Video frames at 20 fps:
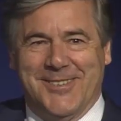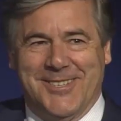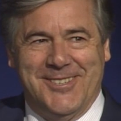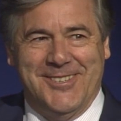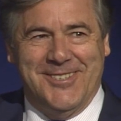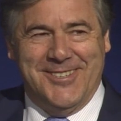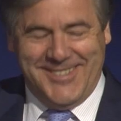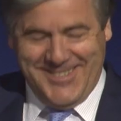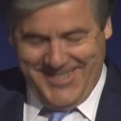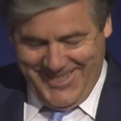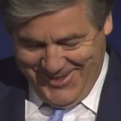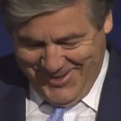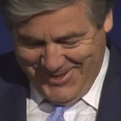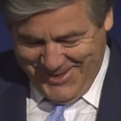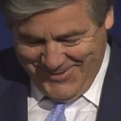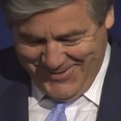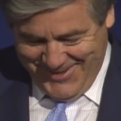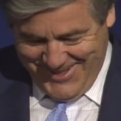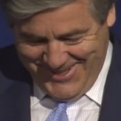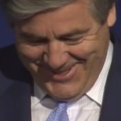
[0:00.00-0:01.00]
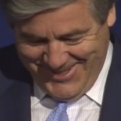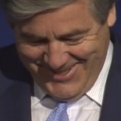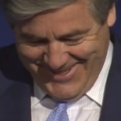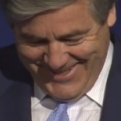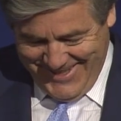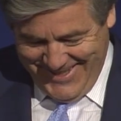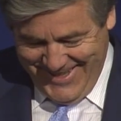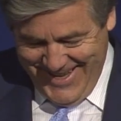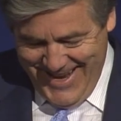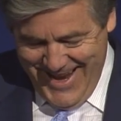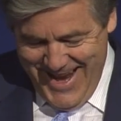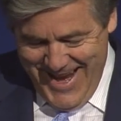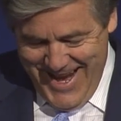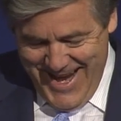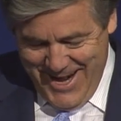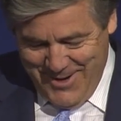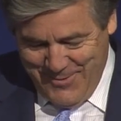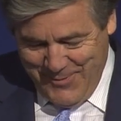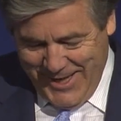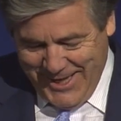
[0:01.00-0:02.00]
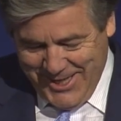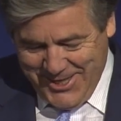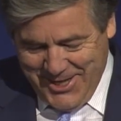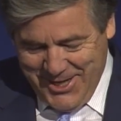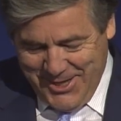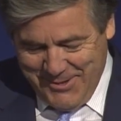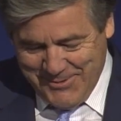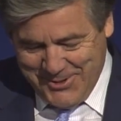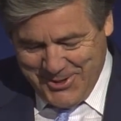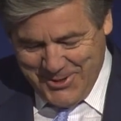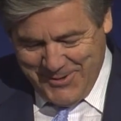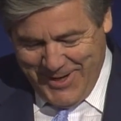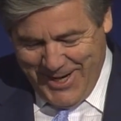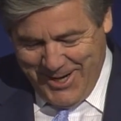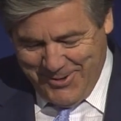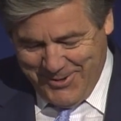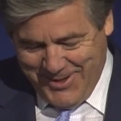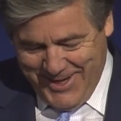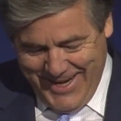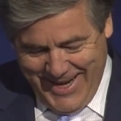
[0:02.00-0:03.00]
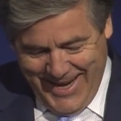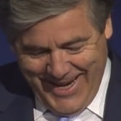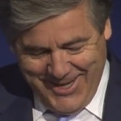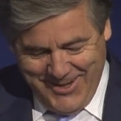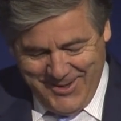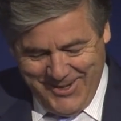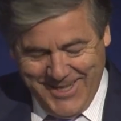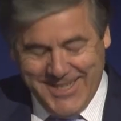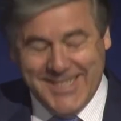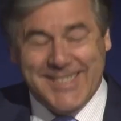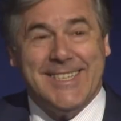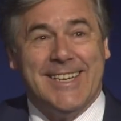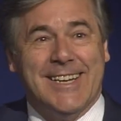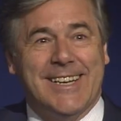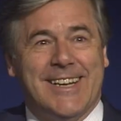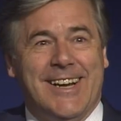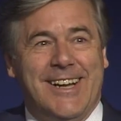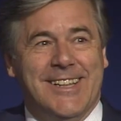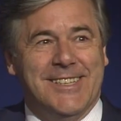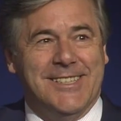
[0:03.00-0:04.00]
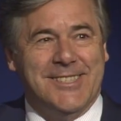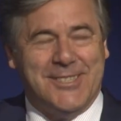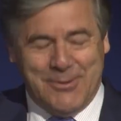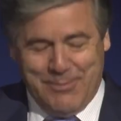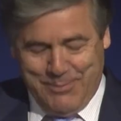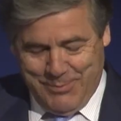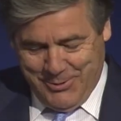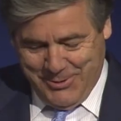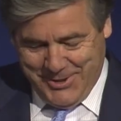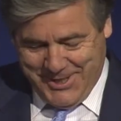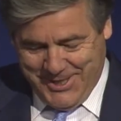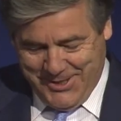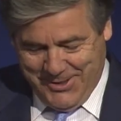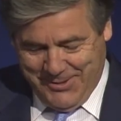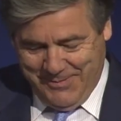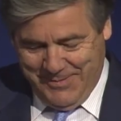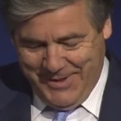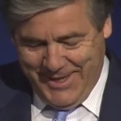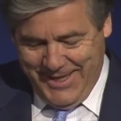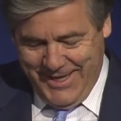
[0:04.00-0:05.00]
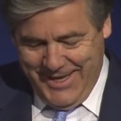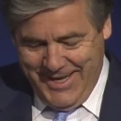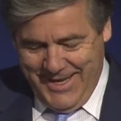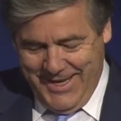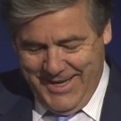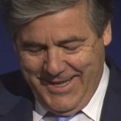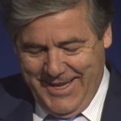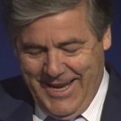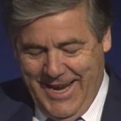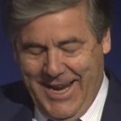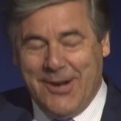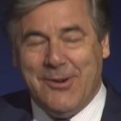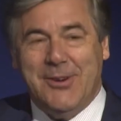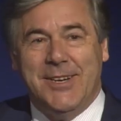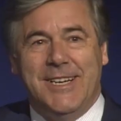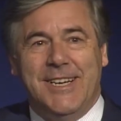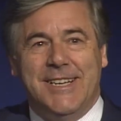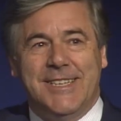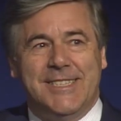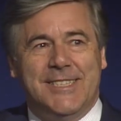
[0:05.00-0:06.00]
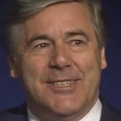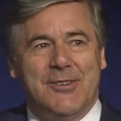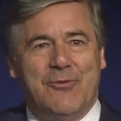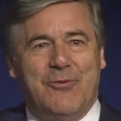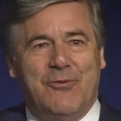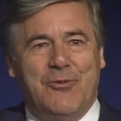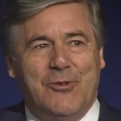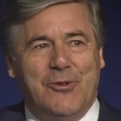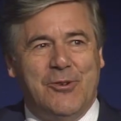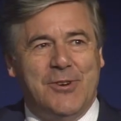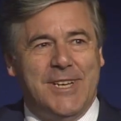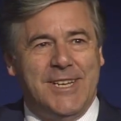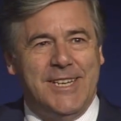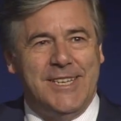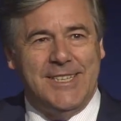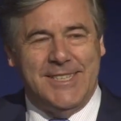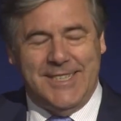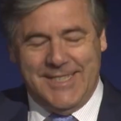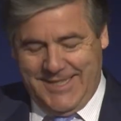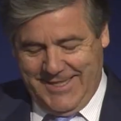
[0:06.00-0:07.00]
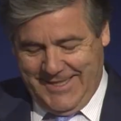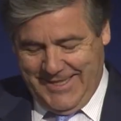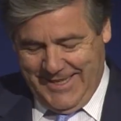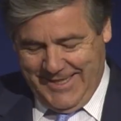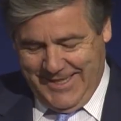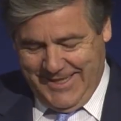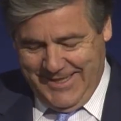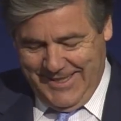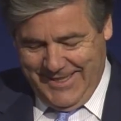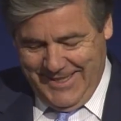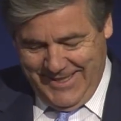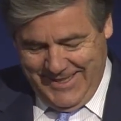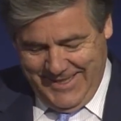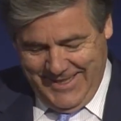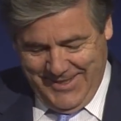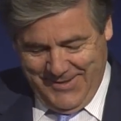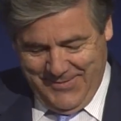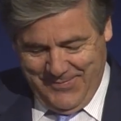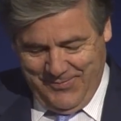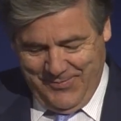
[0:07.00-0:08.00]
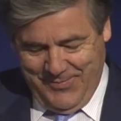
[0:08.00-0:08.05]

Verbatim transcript: was not serious what you just said. And welcome to our annual St. Gallen Symposium, now in its 42nd year.